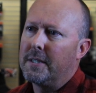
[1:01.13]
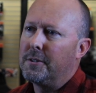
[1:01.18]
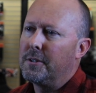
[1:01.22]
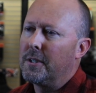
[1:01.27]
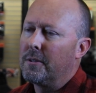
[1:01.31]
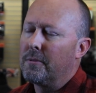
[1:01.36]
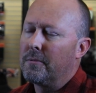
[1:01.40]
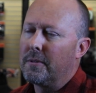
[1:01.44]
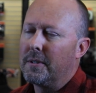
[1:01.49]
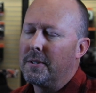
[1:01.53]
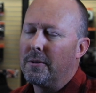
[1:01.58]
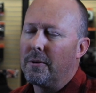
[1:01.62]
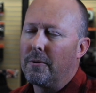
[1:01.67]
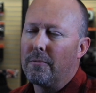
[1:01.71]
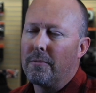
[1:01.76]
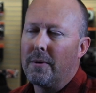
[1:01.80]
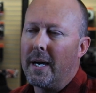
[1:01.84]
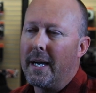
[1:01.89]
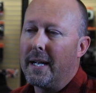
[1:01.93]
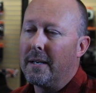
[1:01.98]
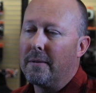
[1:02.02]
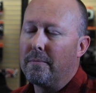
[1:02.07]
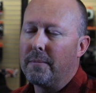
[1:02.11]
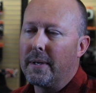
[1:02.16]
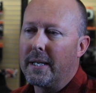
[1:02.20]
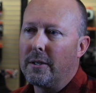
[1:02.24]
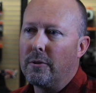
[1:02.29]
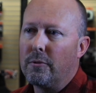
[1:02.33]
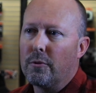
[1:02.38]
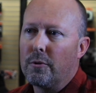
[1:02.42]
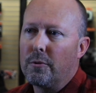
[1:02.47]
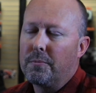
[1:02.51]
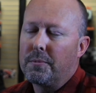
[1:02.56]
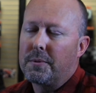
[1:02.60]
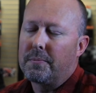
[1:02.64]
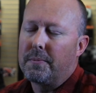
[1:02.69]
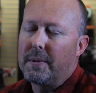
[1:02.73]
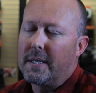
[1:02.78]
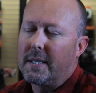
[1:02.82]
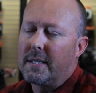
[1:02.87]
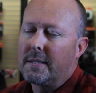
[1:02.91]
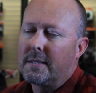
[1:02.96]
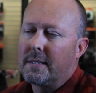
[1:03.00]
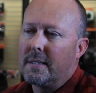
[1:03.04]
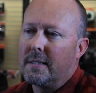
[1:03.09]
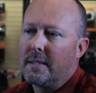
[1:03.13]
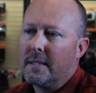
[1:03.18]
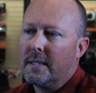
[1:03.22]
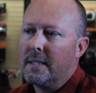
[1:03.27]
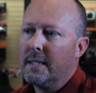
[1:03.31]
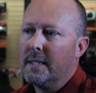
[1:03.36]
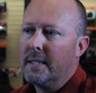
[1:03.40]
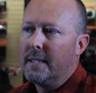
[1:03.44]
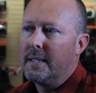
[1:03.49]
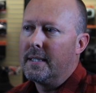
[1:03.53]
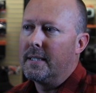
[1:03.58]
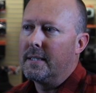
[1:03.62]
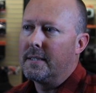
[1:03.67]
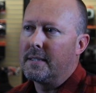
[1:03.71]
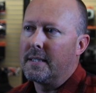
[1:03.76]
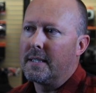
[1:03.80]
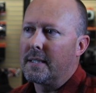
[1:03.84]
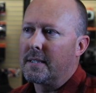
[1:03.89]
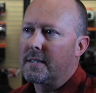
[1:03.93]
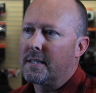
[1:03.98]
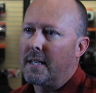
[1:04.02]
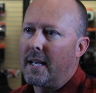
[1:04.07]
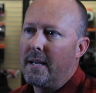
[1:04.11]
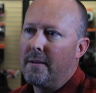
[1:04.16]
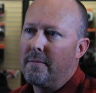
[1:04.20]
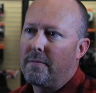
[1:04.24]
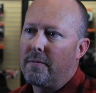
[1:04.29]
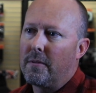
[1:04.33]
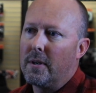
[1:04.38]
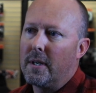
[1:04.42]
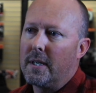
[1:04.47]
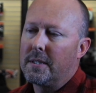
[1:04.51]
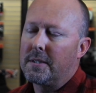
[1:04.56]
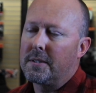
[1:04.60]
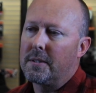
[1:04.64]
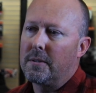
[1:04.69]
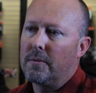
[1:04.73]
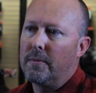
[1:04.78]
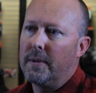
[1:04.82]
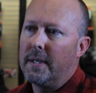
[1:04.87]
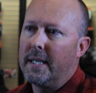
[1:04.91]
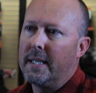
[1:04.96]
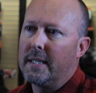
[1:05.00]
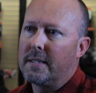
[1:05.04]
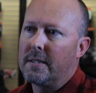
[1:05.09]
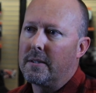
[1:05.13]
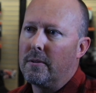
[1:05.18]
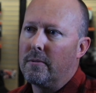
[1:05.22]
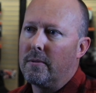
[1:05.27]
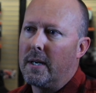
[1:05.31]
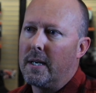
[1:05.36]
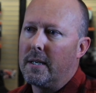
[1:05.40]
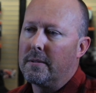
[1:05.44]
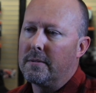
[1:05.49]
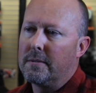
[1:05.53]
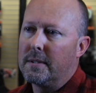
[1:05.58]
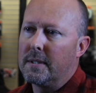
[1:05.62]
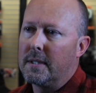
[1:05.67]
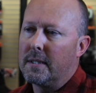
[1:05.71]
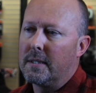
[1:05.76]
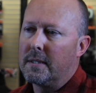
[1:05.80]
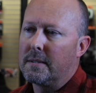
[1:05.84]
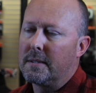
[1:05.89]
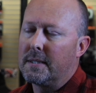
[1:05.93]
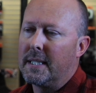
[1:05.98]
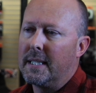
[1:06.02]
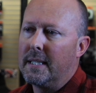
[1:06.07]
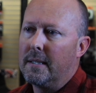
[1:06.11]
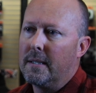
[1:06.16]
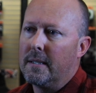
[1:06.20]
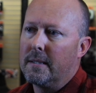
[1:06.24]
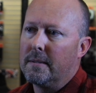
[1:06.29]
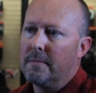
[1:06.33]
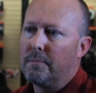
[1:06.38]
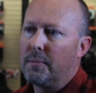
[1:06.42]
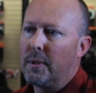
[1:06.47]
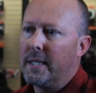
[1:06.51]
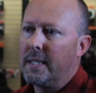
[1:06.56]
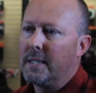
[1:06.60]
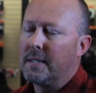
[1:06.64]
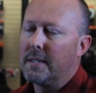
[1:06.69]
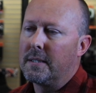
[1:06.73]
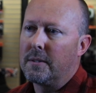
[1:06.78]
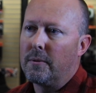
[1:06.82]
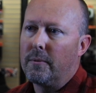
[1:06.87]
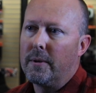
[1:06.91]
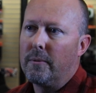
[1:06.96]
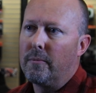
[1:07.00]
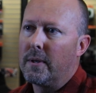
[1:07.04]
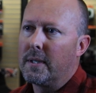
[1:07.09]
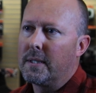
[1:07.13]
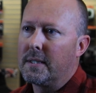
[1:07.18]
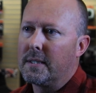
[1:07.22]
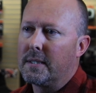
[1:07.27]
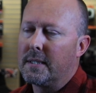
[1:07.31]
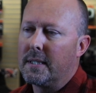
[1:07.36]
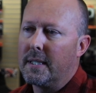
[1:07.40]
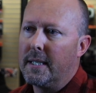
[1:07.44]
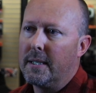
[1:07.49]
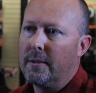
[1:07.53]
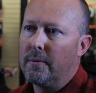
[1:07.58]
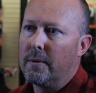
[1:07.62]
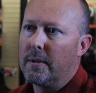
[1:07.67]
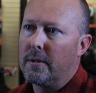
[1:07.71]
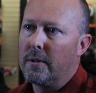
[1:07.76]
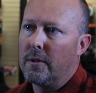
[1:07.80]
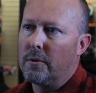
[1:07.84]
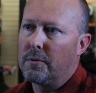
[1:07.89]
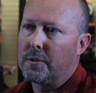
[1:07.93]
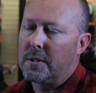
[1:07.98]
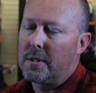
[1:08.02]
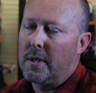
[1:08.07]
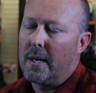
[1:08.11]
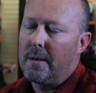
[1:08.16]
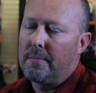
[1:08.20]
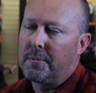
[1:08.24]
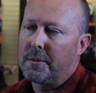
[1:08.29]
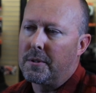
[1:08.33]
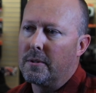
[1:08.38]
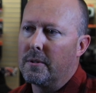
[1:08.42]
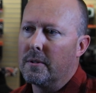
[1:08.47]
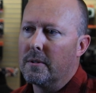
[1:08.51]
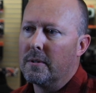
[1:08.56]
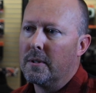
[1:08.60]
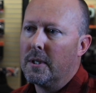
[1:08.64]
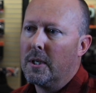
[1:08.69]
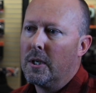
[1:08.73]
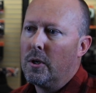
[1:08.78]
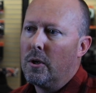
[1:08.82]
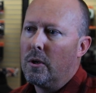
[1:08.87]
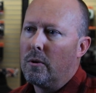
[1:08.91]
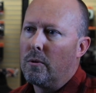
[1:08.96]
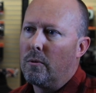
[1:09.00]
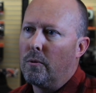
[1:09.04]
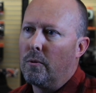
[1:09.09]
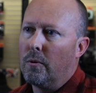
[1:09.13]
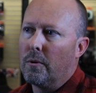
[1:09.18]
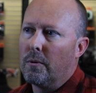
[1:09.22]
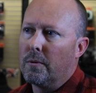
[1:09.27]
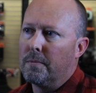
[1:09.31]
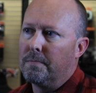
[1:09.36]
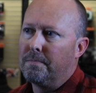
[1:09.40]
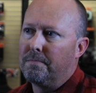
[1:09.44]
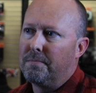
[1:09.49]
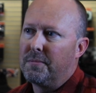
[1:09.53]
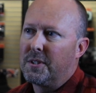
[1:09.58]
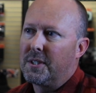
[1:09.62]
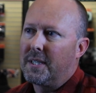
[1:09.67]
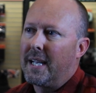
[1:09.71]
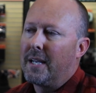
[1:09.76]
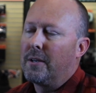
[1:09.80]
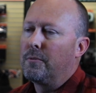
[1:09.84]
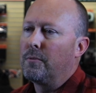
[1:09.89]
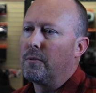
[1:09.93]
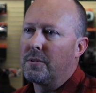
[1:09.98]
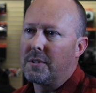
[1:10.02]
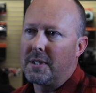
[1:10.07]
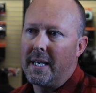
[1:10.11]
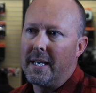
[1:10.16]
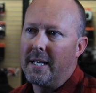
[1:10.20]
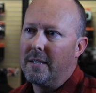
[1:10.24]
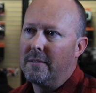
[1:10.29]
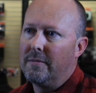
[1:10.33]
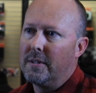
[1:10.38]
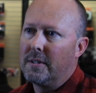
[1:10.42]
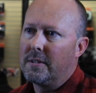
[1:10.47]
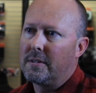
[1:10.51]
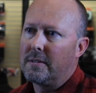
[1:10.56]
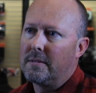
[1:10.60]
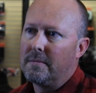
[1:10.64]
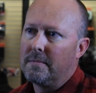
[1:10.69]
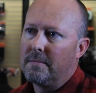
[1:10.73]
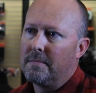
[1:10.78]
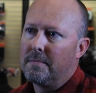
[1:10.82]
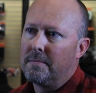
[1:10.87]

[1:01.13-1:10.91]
I generally don't ride in big groups because it's an escape for us that we get to go out and see the places that we want to see with no stops or schedules ahead of us.